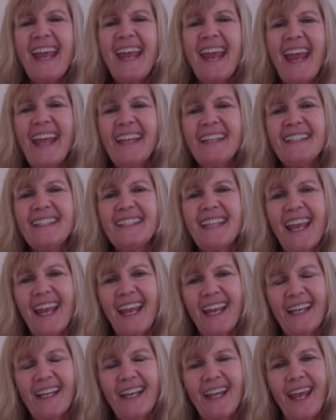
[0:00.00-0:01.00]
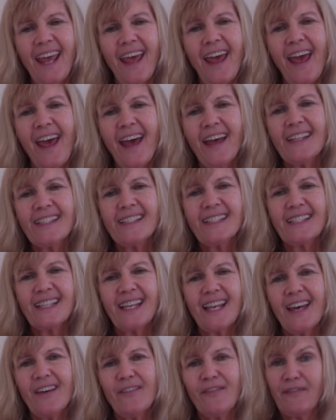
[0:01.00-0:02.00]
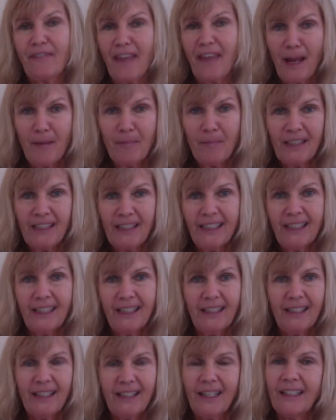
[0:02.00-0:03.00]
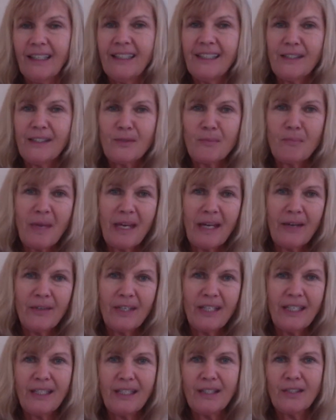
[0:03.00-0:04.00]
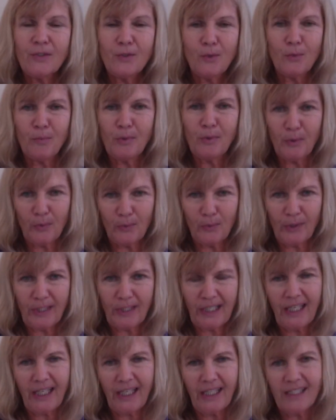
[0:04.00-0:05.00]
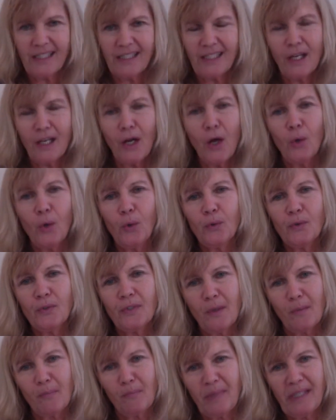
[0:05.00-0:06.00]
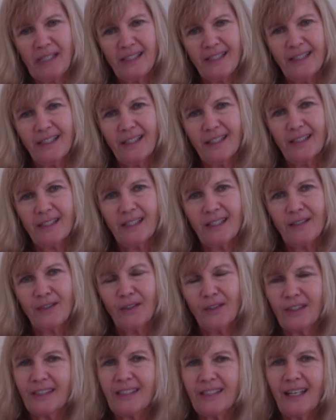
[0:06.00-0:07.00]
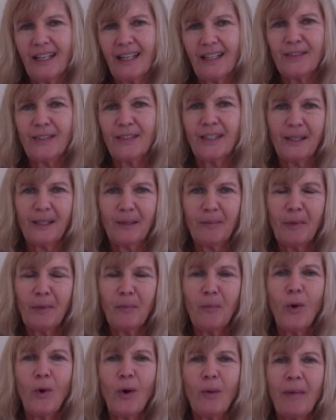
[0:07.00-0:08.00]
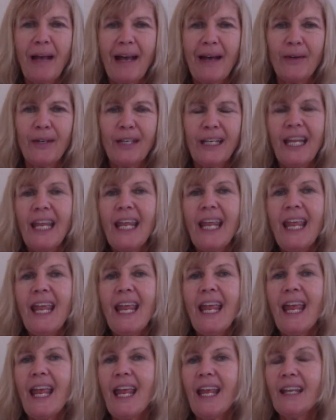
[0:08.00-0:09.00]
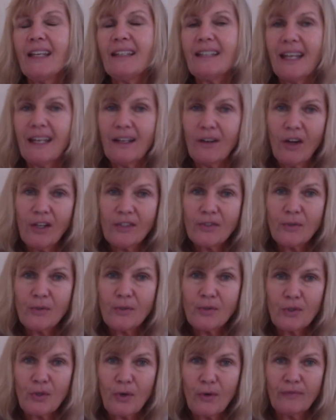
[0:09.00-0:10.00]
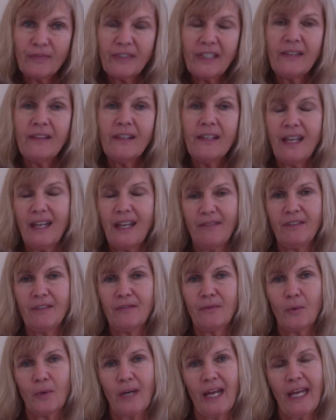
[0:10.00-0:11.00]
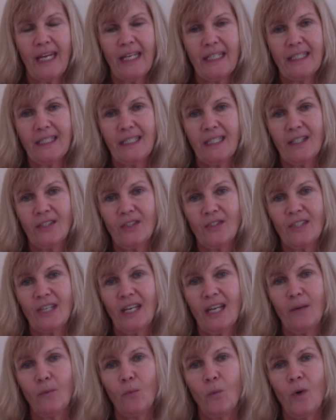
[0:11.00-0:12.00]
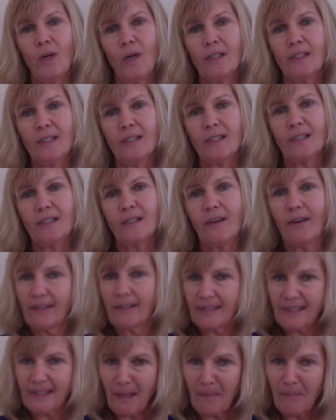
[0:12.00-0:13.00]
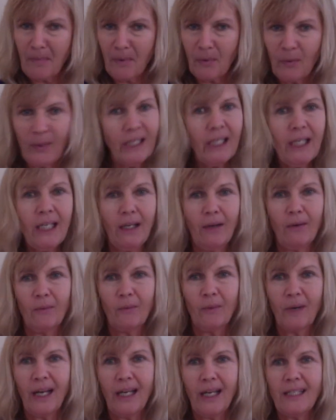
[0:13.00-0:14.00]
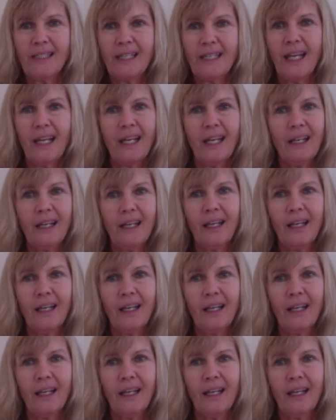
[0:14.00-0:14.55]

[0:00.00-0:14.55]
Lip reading: And Dan has a family. He's married, two beautiful kids. He owns a business. He's going to tell us a little bit more about it. And Dan also served in the Navy for 8 years and was on a submarine, right, Dan?